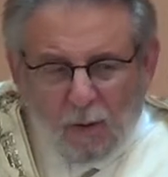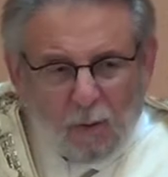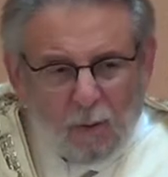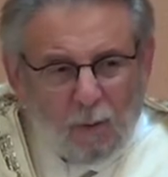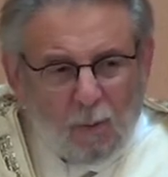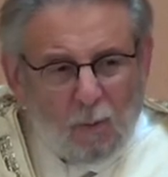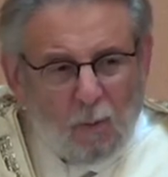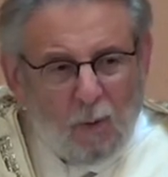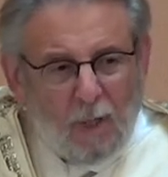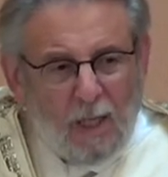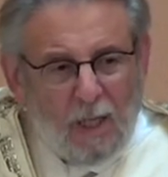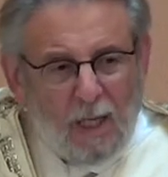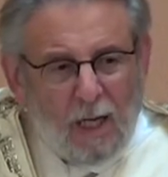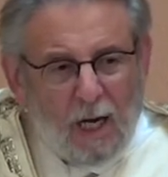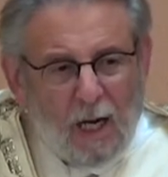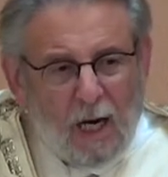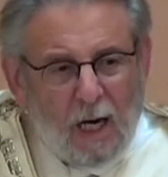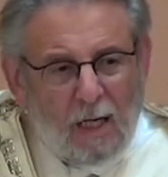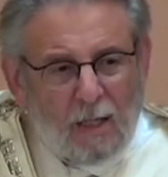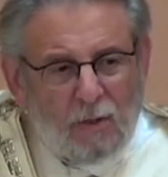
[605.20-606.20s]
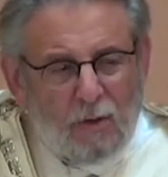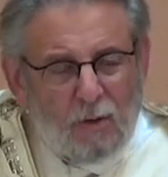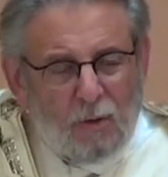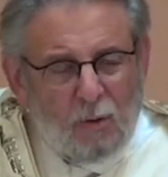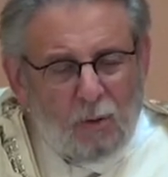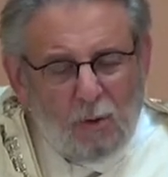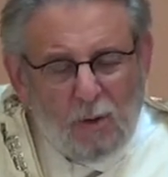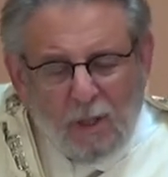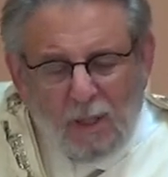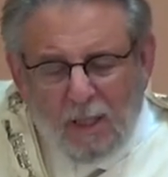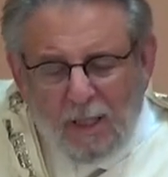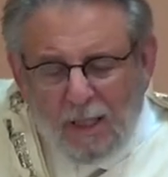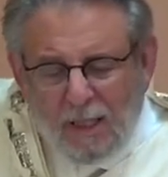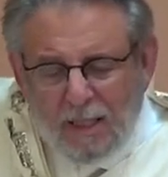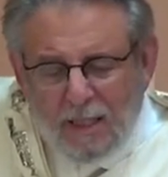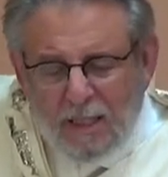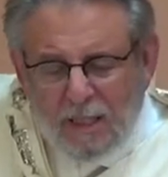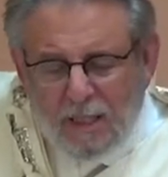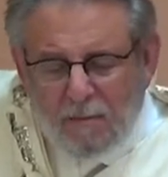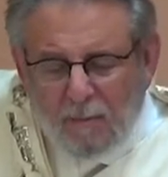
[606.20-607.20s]
we are duly
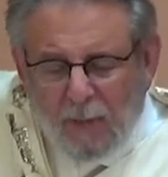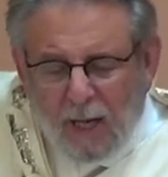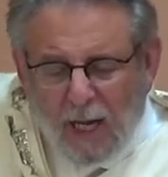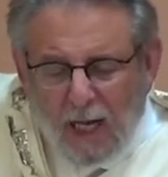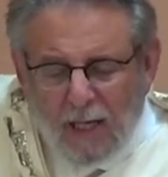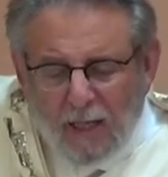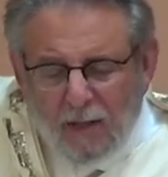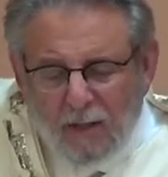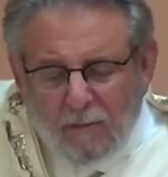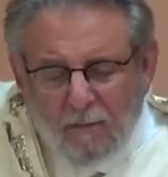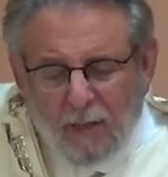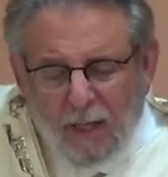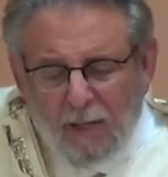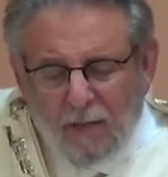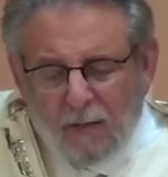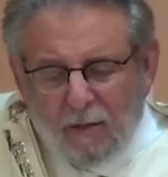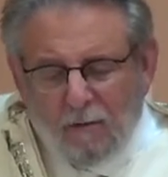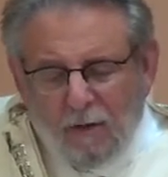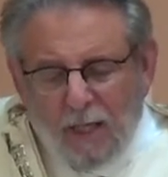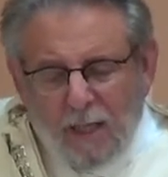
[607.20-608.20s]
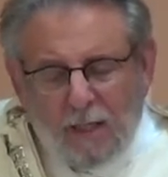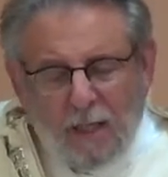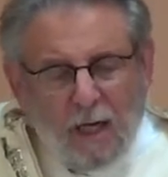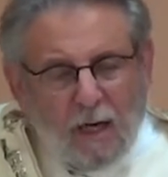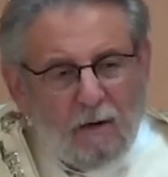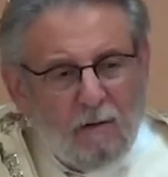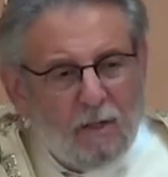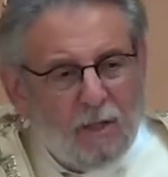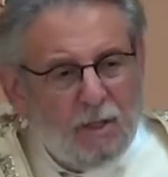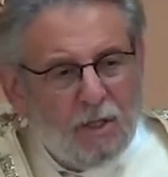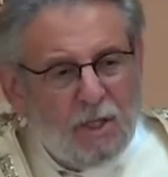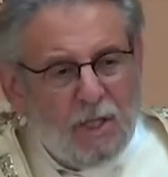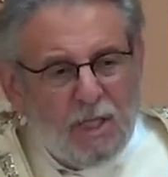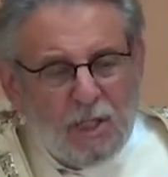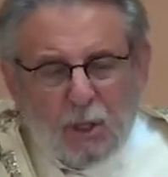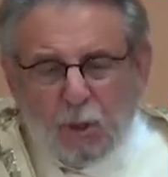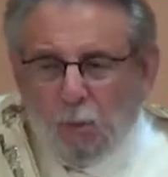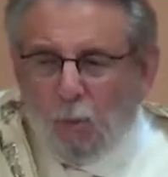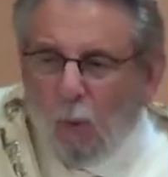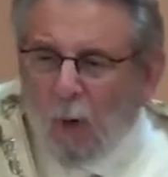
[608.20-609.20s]
inspired by the great courage
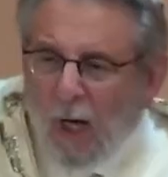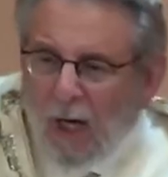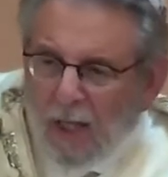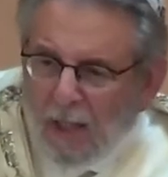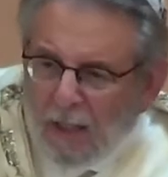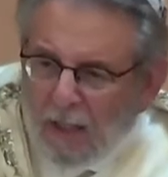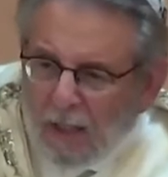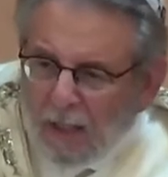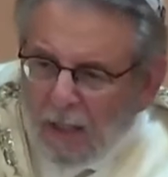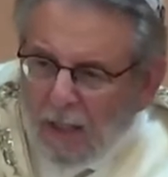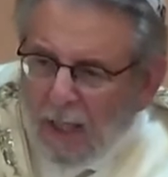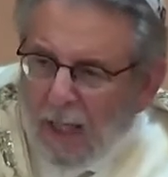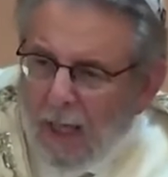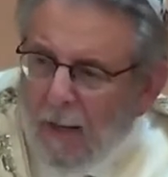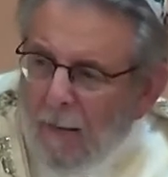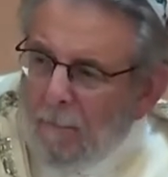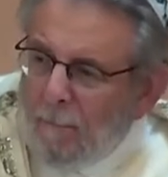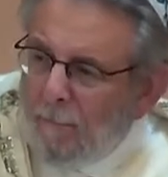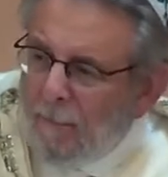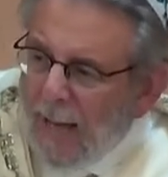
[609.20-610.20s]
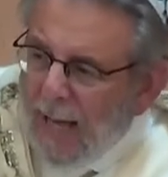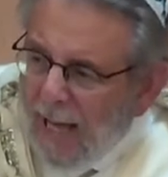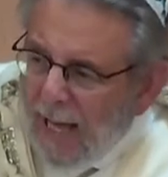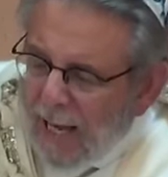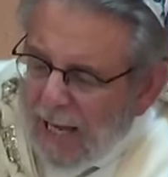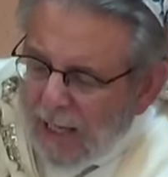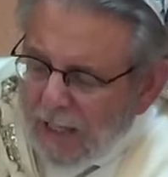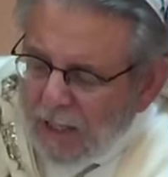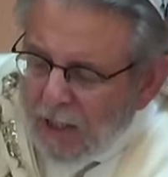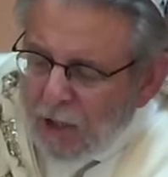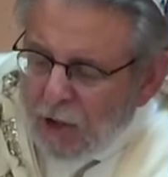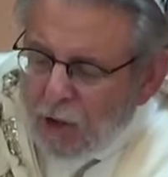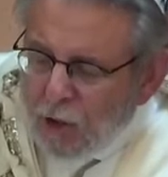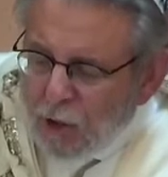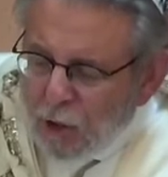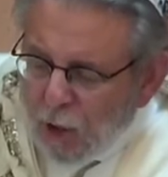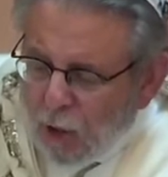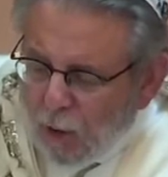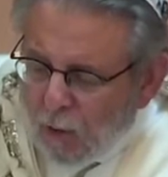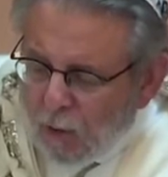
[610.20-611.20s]
this one man
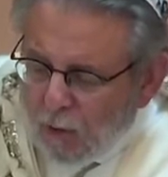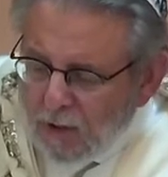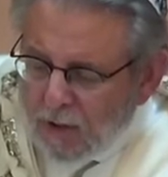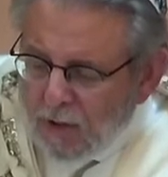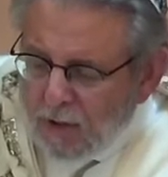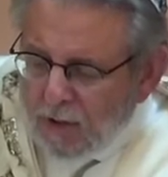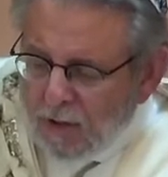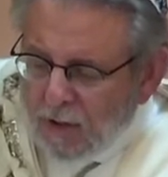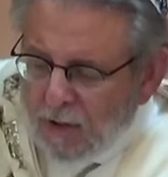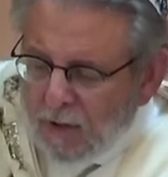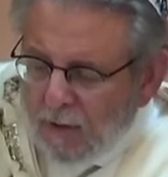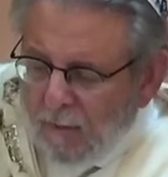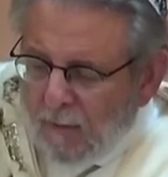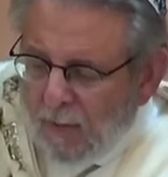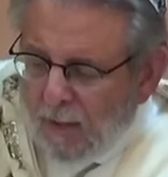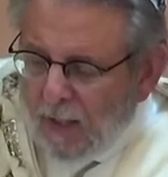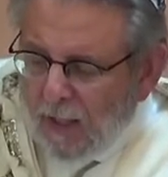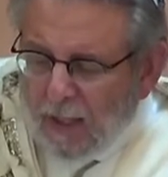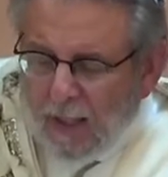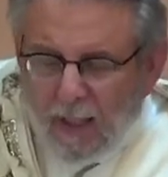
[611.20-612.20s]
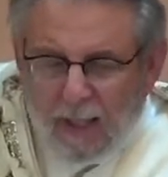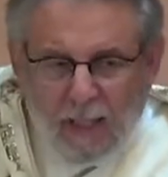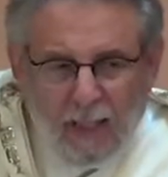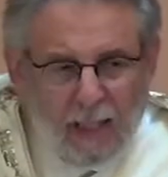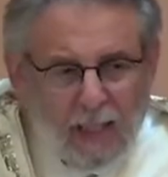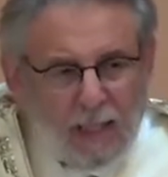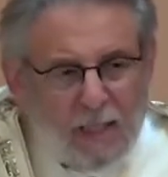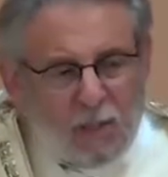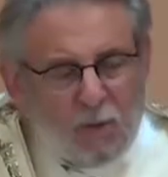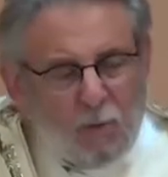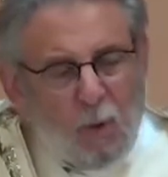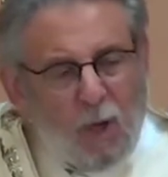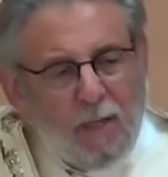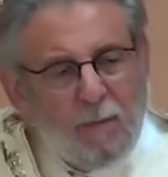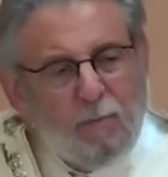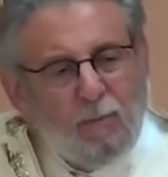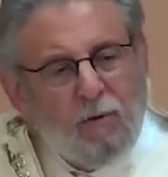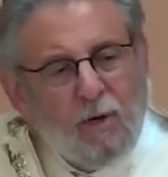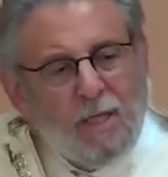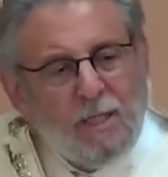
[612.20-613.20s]
shows. He is
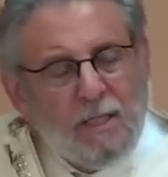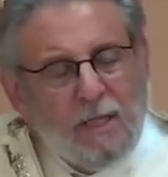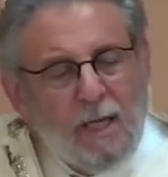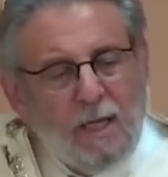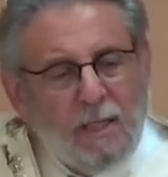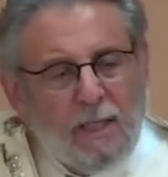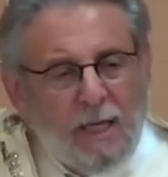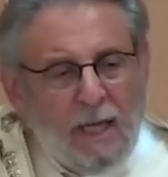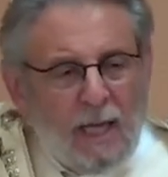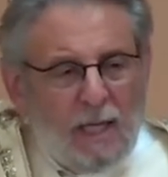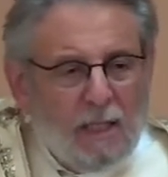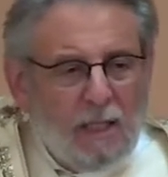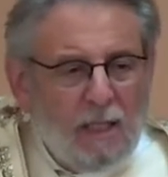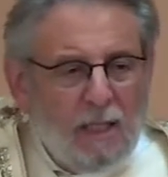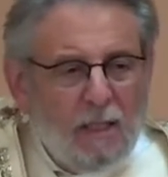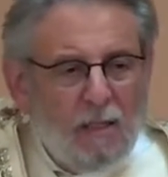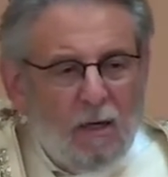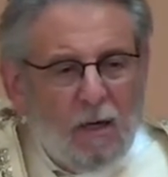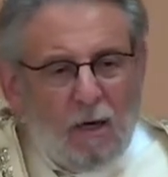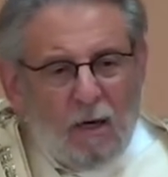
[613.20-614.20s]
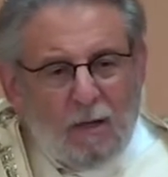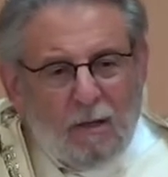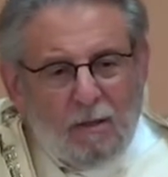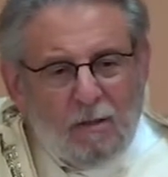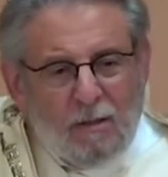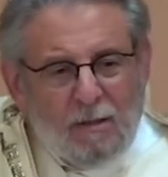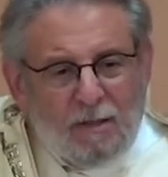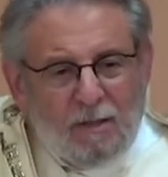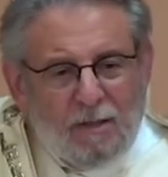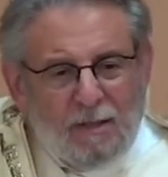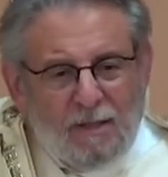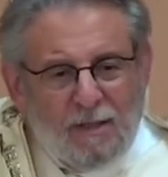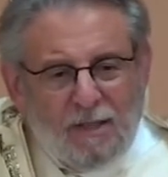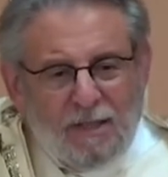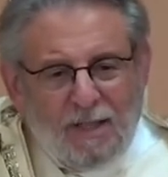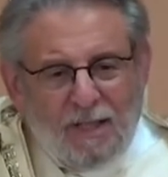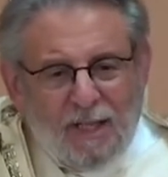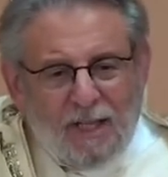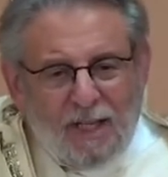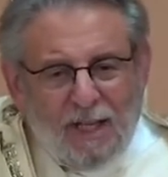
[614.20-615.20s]
what President Kennedy called
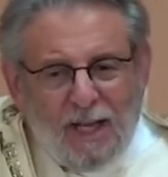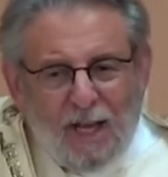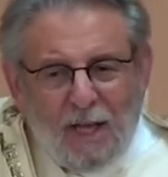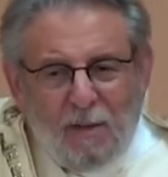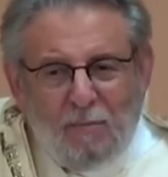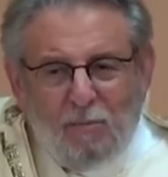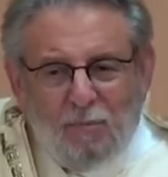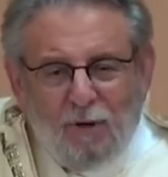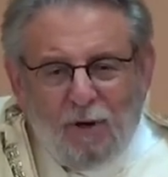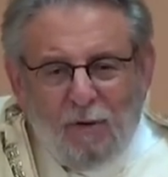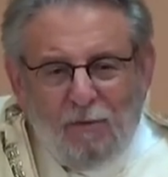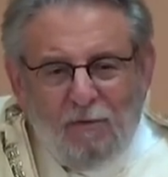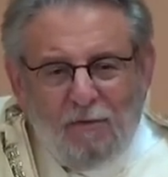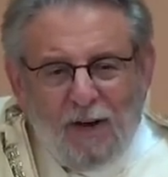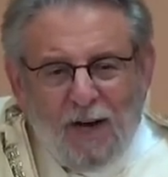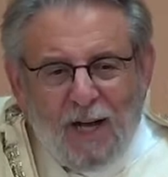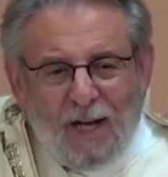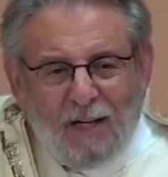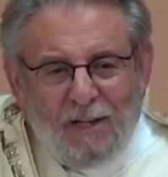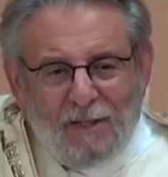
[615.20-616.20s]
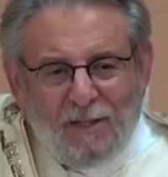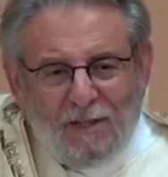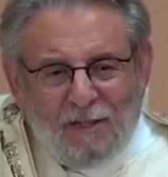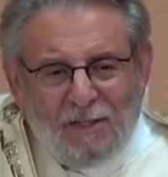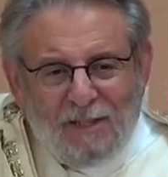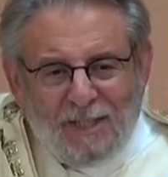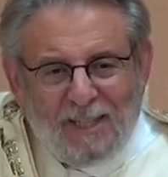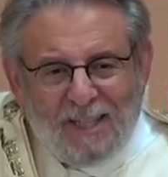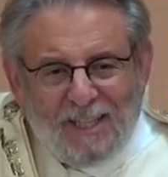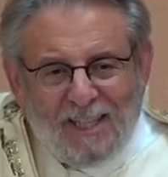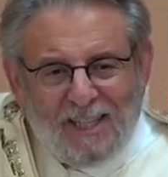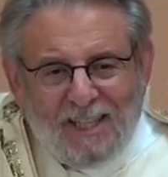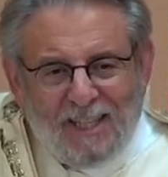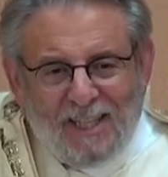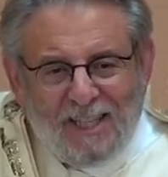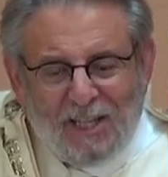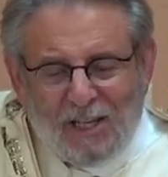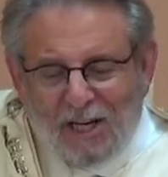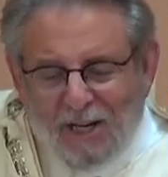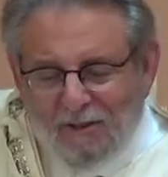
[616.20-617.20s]
a profile
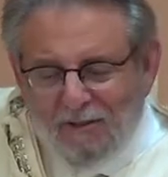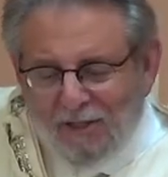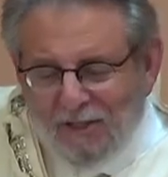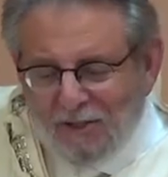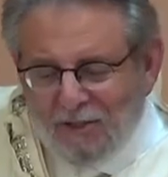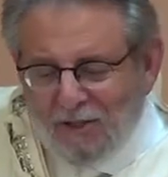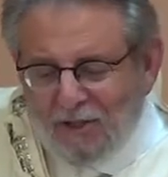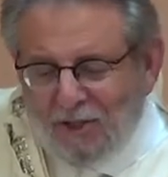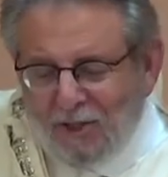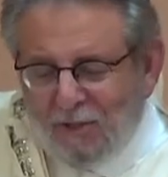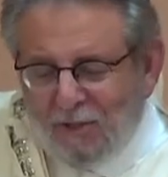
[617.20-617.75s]
in courage.